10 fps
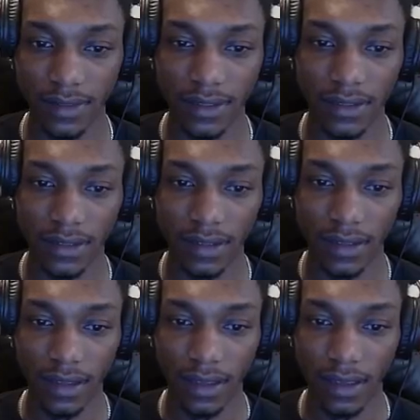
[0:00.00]

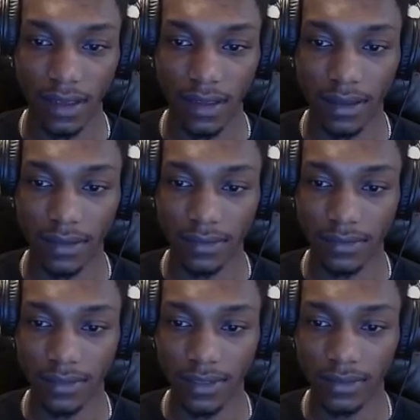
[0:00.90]
Yeah,
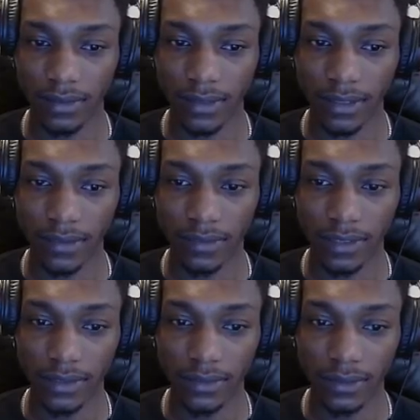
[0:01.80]
that's what we're gonna
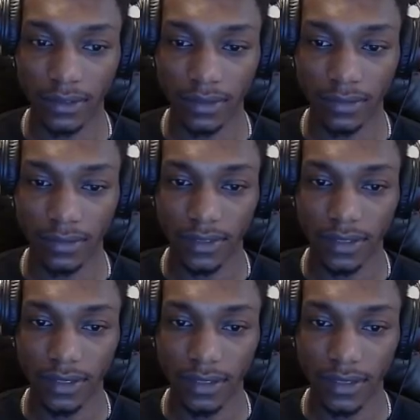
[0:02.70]
fish for.
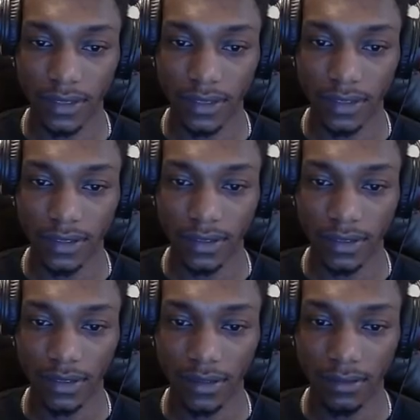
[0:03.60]

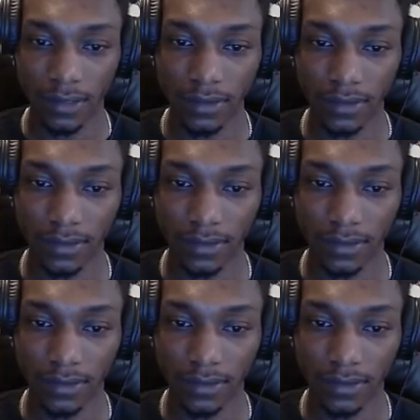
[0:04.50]
Come on.